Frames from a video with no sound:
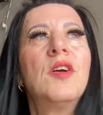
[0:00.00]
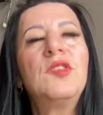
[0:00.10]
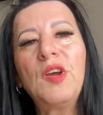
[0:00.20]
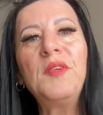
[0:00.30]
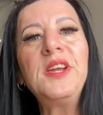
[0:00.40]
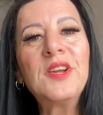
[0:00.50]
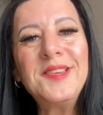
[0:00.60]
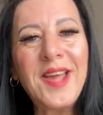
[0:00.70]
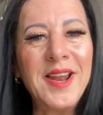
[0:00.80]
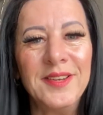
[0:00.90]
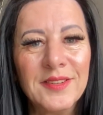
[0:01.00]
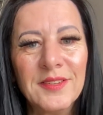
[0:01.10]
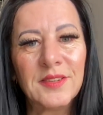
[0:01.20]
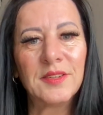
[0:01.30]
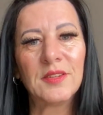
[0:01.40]
totally content.
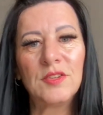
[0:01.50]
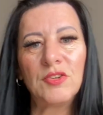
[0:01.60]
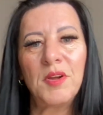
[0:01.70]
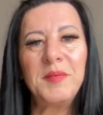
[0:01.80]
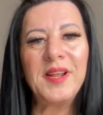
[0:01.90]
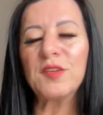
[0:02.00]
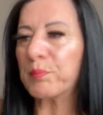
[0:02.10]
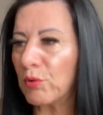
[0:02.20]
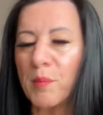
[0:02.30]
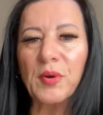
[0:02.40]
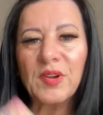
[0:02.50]
Do you know what I mean? That's proper